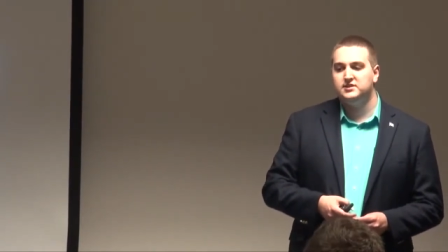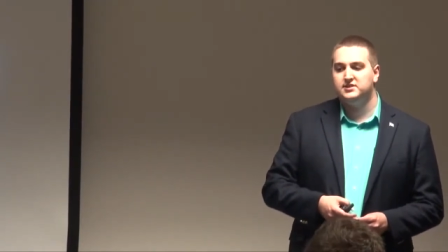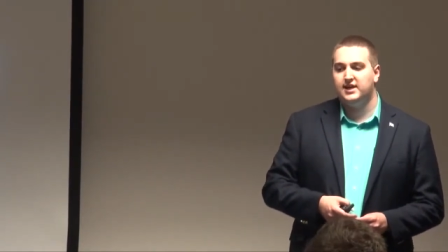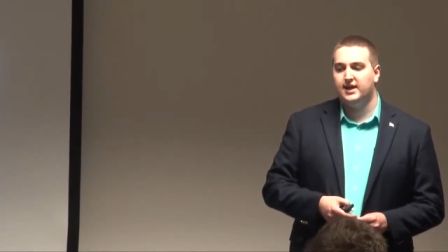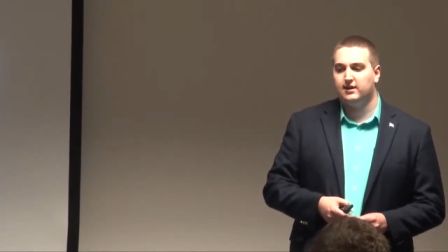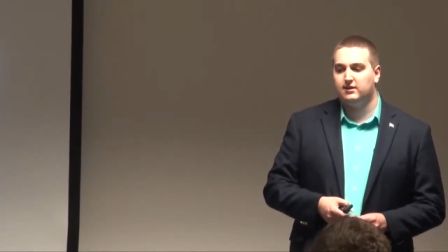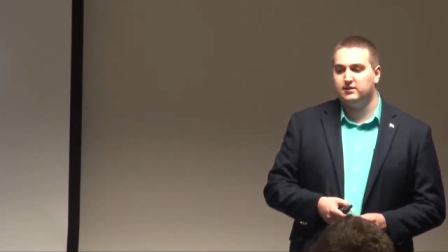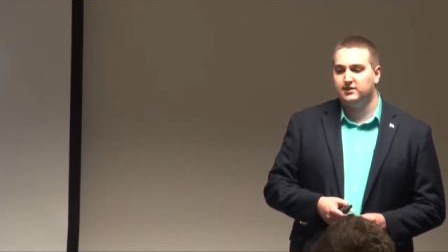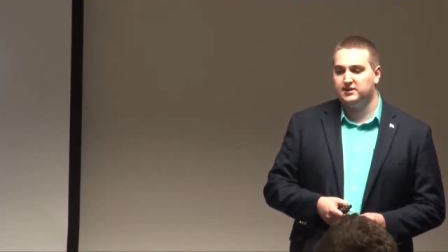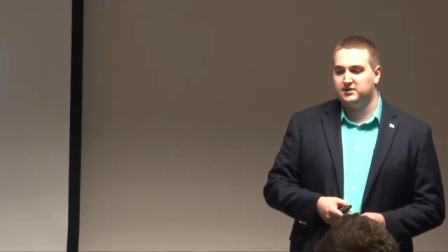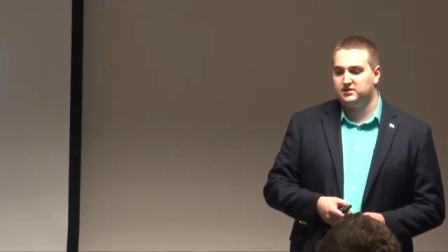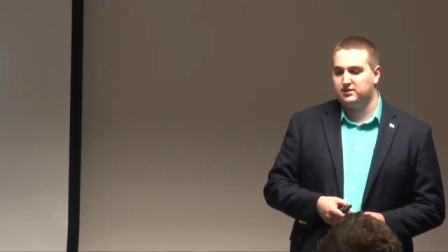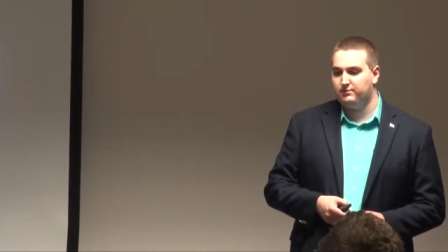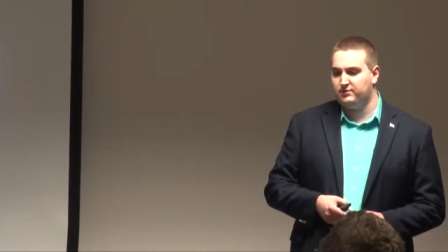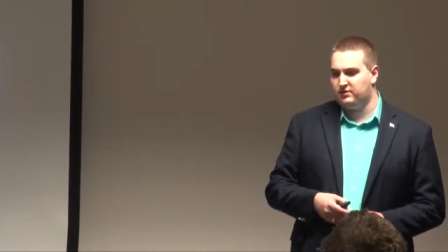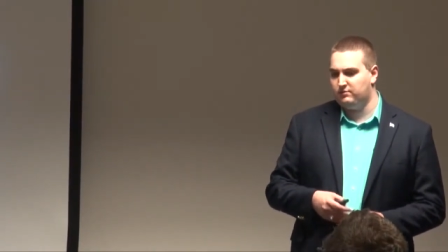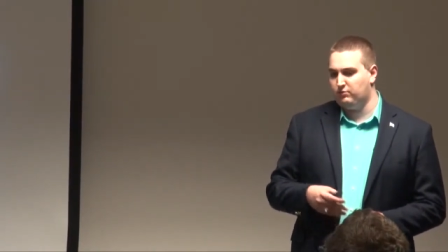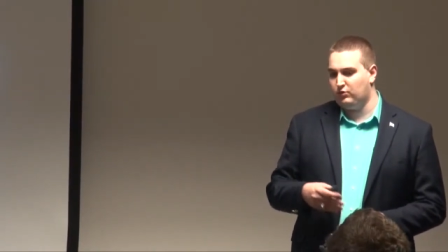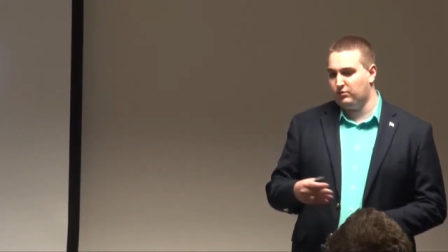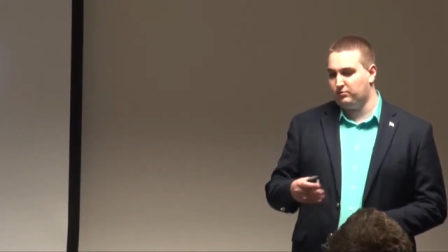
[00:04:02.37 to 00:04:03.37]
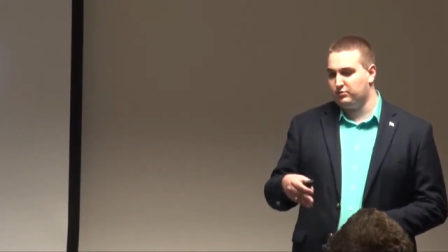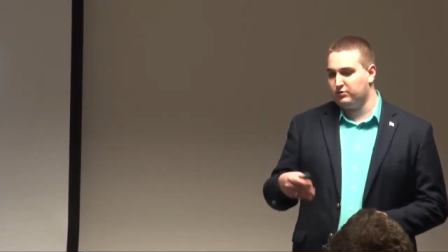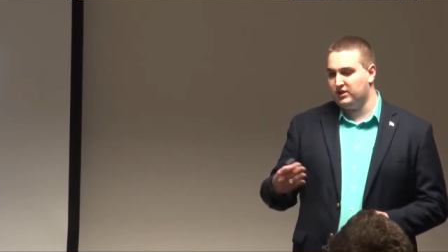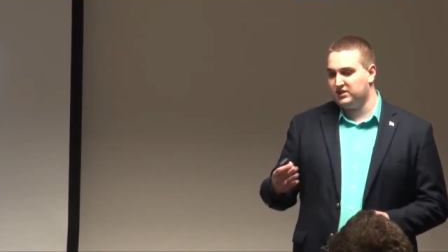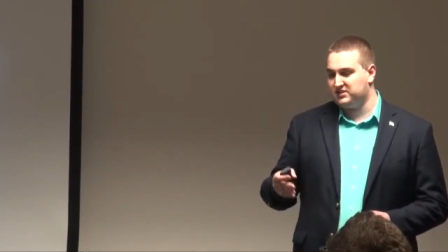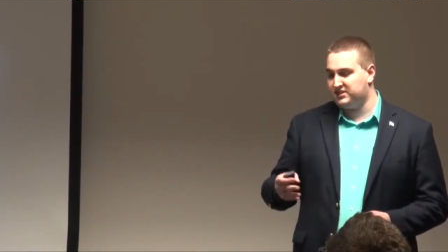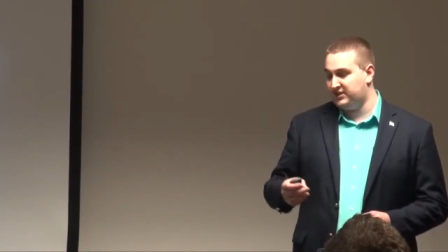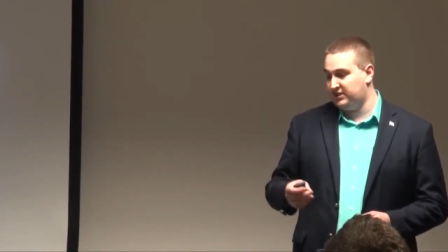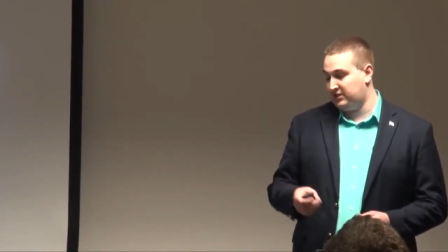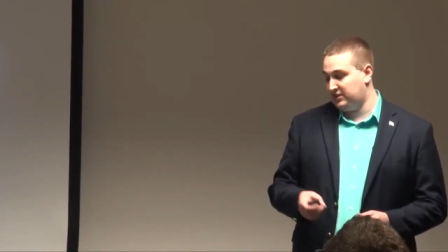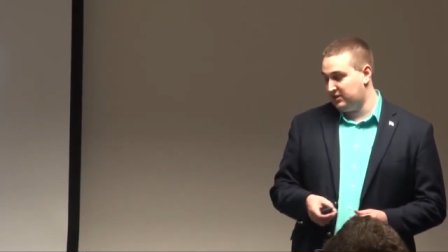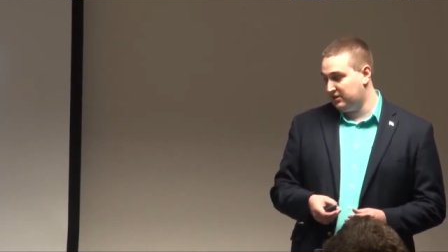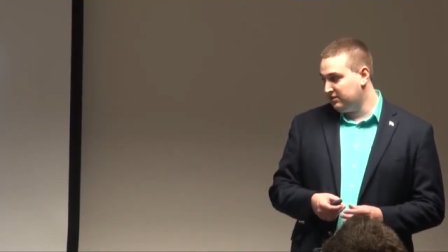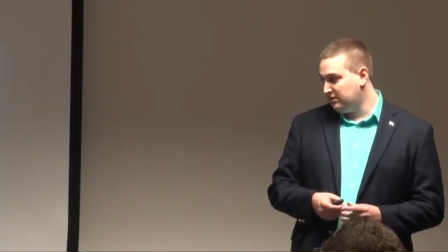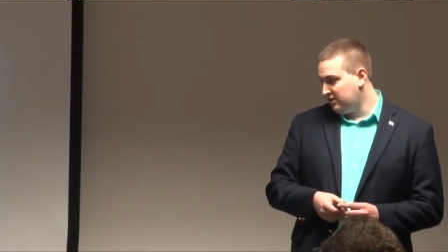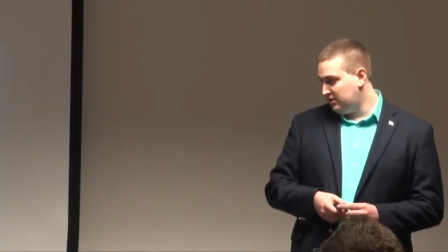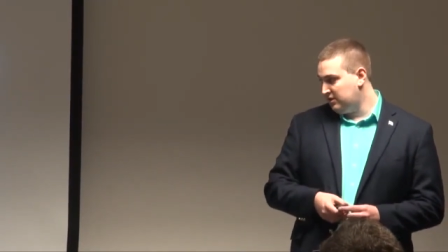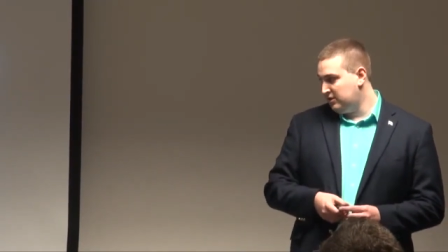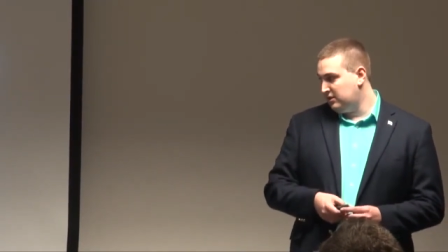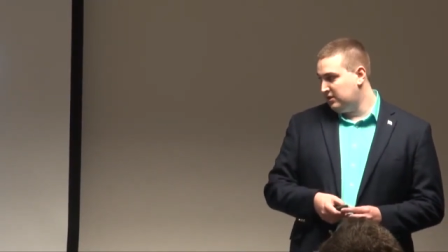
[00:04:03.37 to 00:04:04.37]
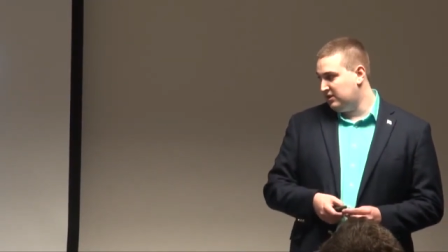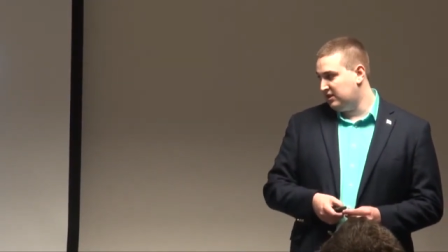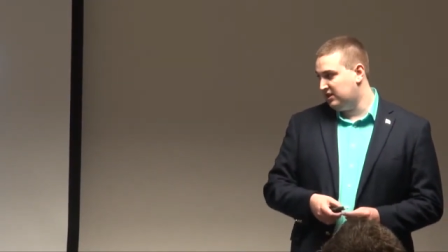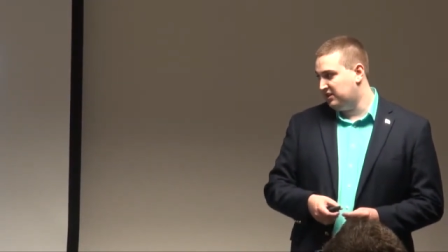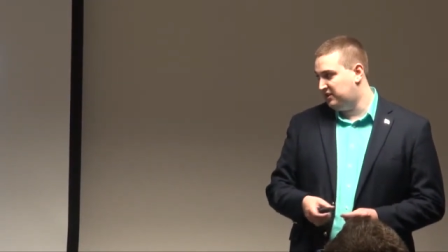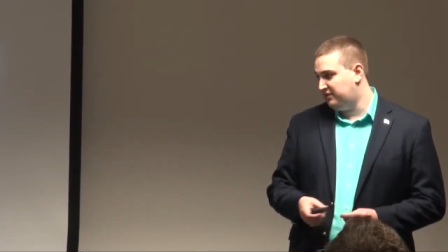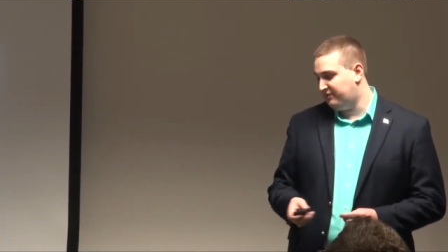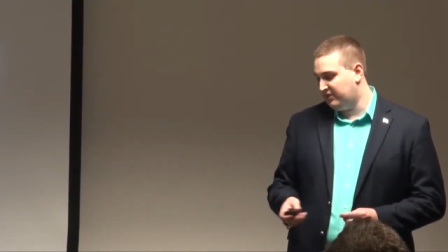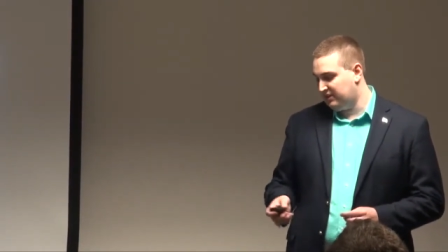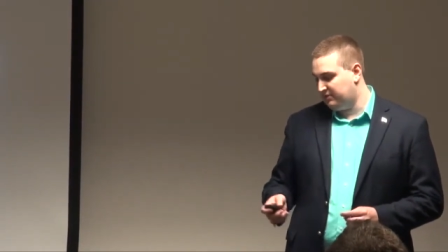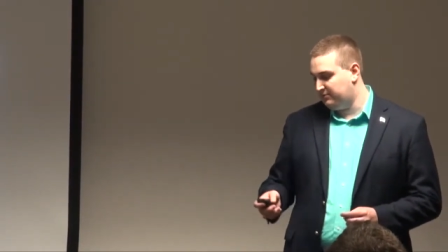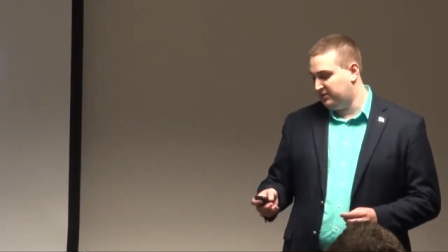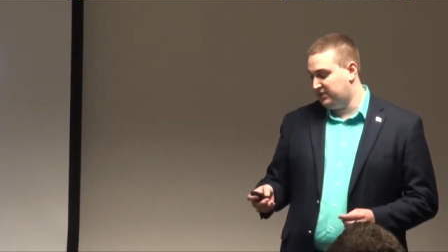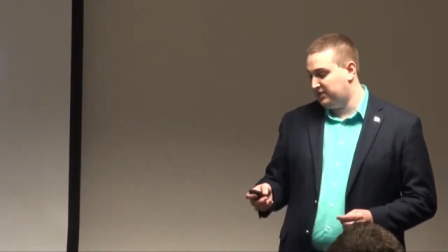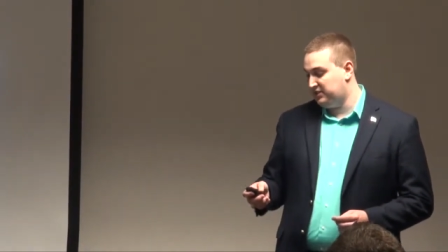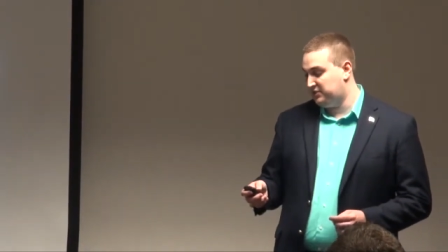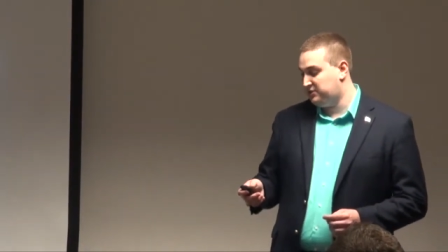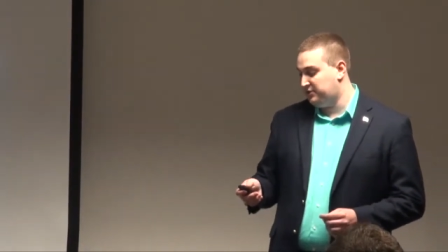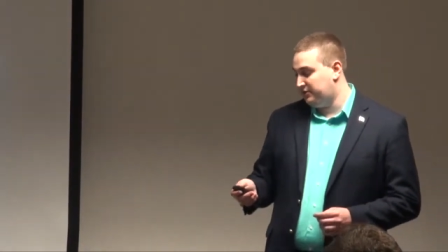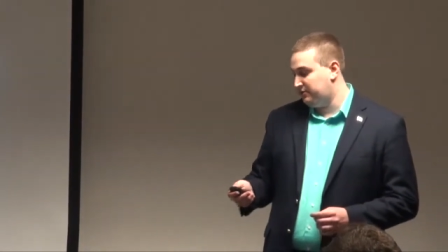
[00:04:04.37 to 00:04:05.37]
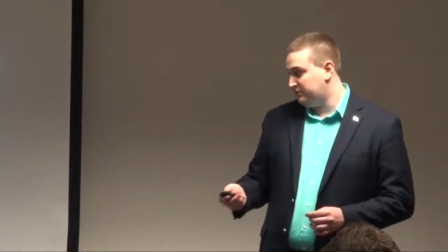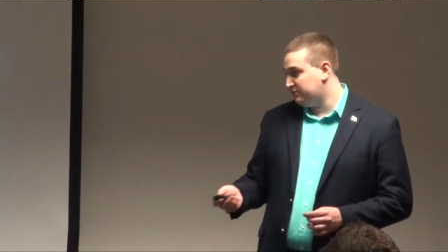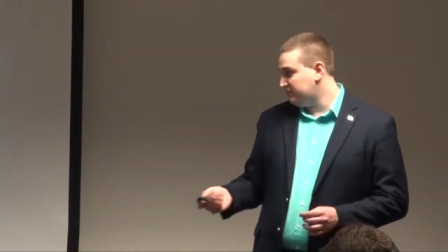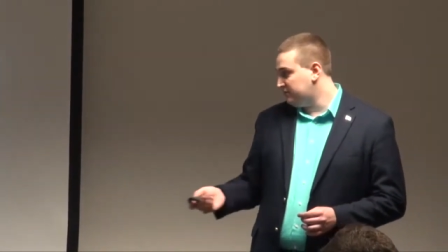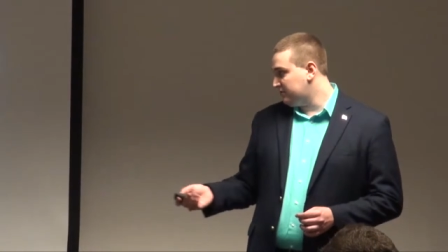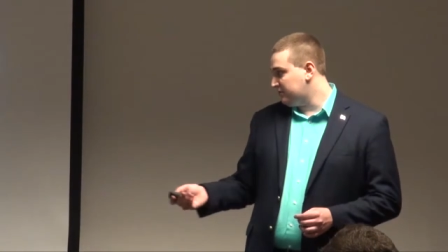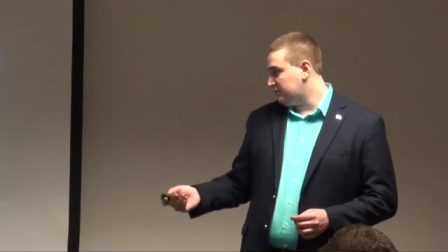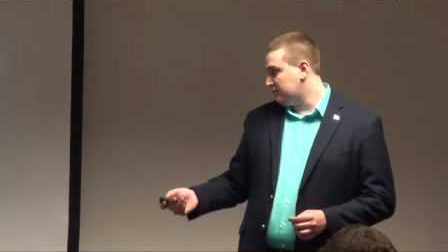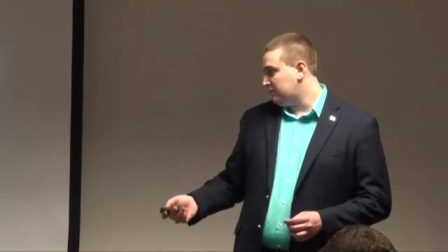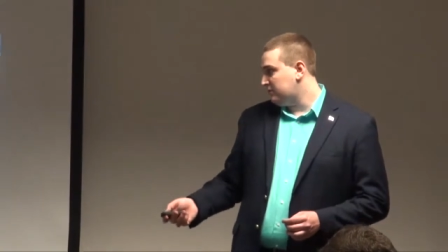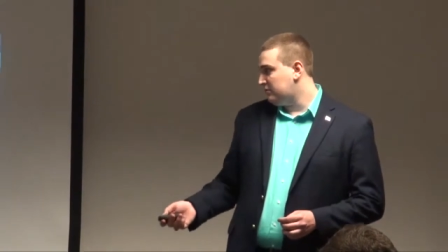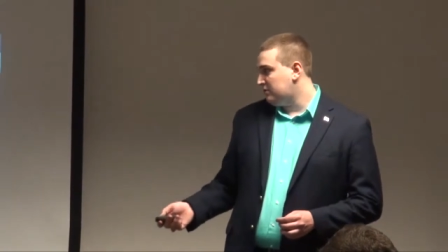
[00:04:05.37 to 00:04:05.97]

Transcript: tackling some of the more pressing uh, development issues.